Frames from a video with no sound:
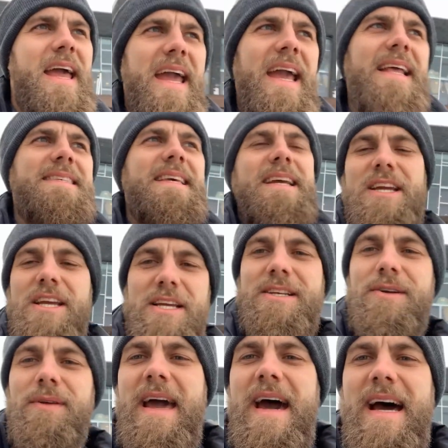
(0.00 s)
it's a
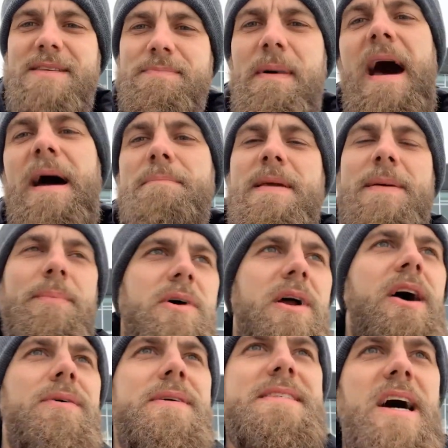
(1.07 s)
really hot spot. People are
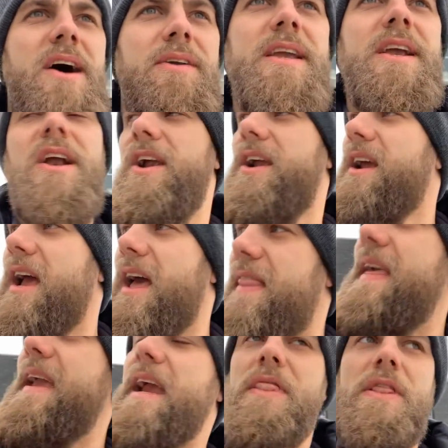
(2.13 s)
always down here.
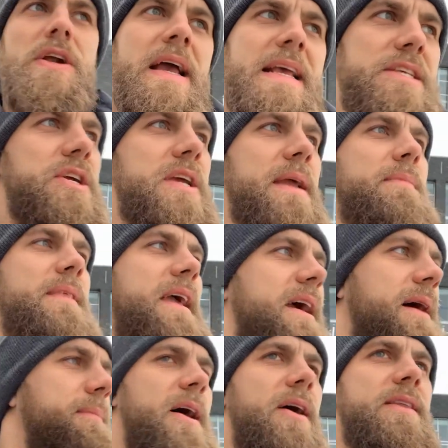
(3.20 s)
They get their ice cream, they
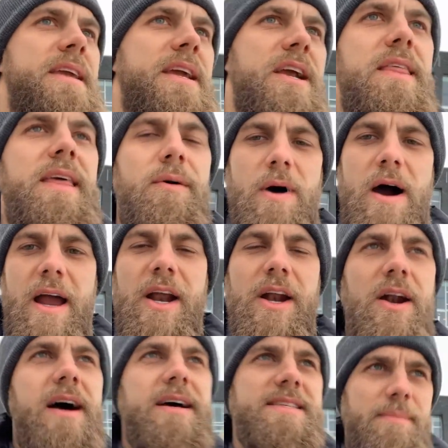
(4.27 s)
come down here, they walk
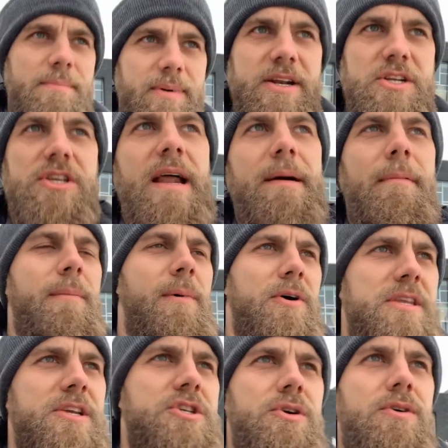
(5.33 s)
across the bridge that I'm
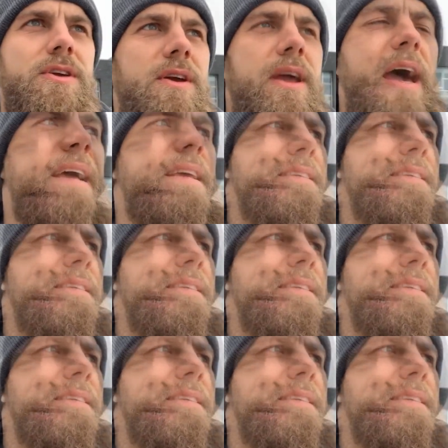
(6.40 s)
about to show you guys.